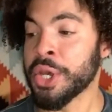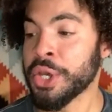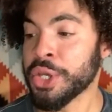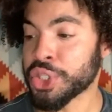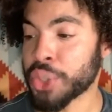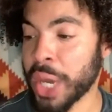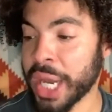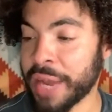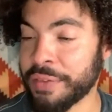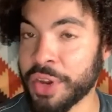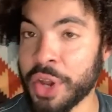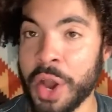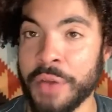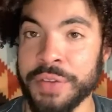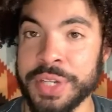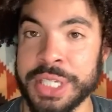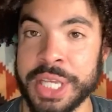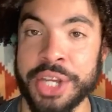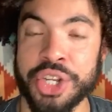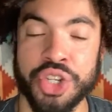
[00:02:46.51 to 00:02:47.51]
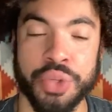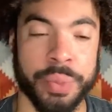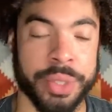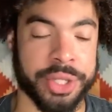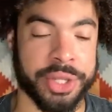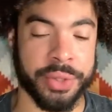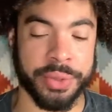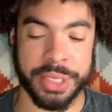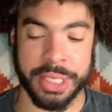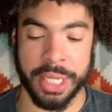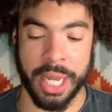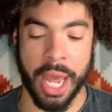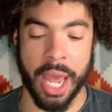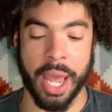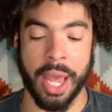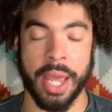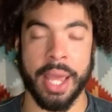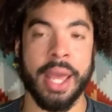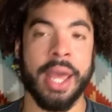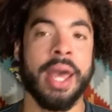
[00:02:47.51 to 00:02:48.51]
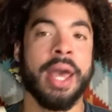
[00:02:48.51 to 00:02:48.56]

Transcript: so I can have a conversation with you today.